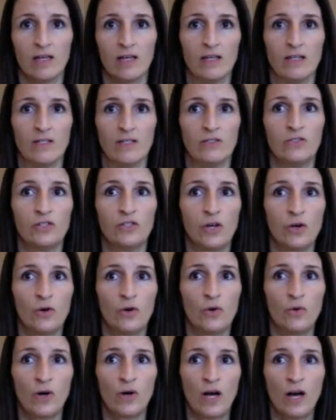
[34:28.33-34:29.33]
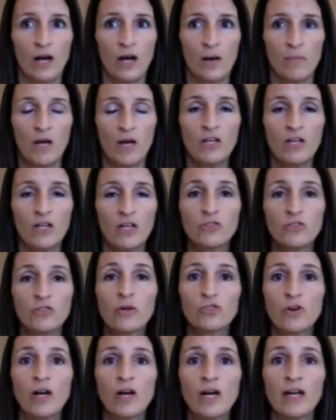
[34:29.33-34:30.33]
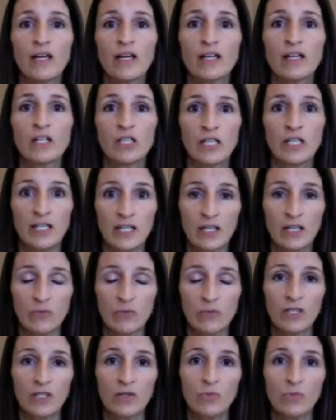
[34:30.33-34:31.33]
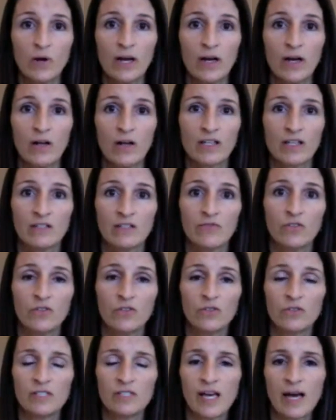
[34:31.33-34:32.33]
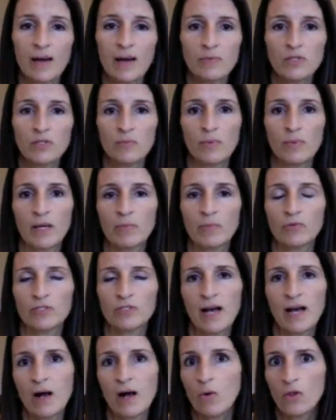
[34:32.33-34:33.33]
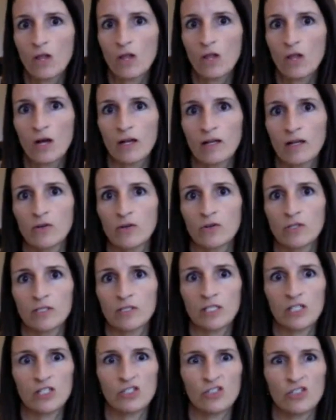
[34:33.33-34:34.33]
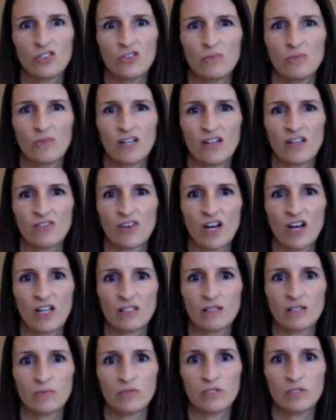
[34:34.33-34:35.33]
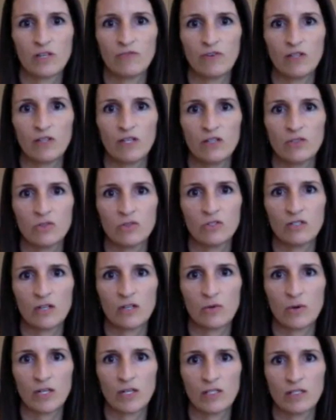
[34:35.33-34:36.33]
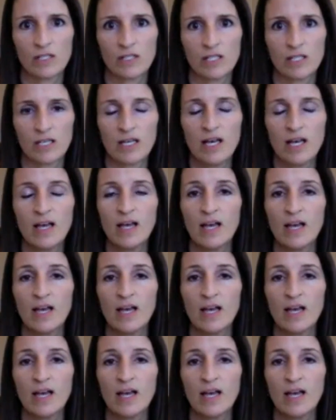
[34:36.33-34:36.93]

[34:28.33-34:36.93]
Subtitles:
So I would try cleaning it really well, because if you tapped a paper towel on it or a tissue, it might have gotten some stuff on there, so it's not quite as sticky.